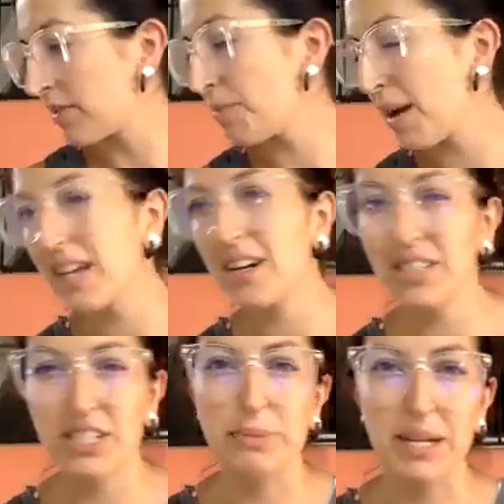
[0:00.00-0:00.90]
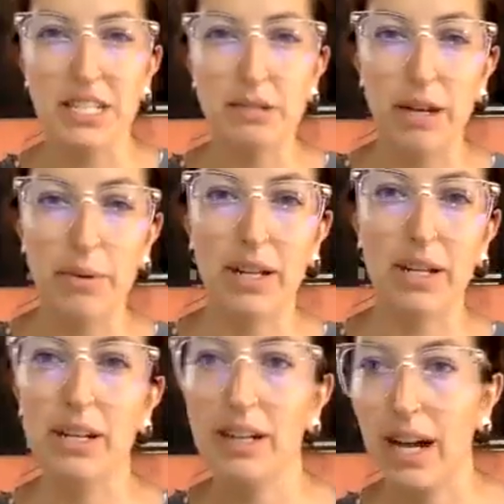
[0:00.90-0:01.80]
Depending on your space, you might want
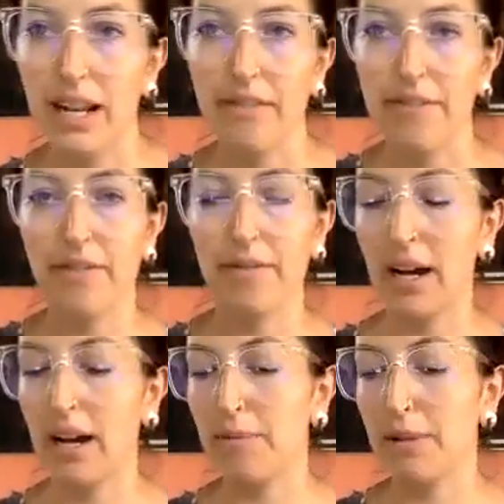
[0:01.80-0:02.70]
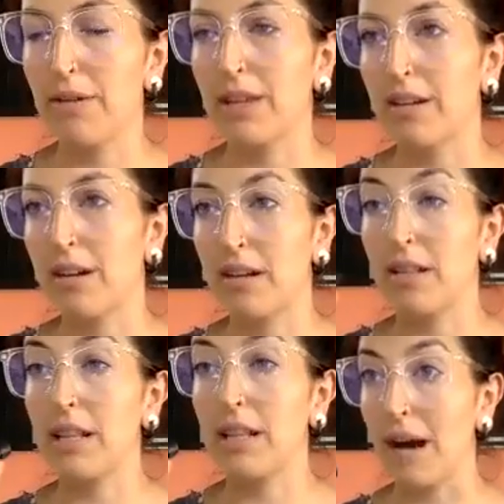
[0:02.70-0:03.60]
to kind of play with
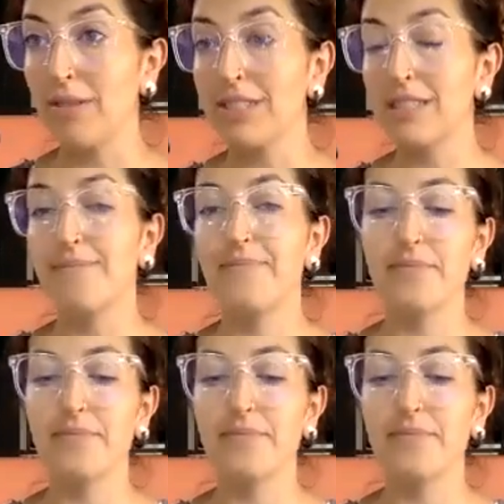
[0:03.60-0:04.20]
the amount.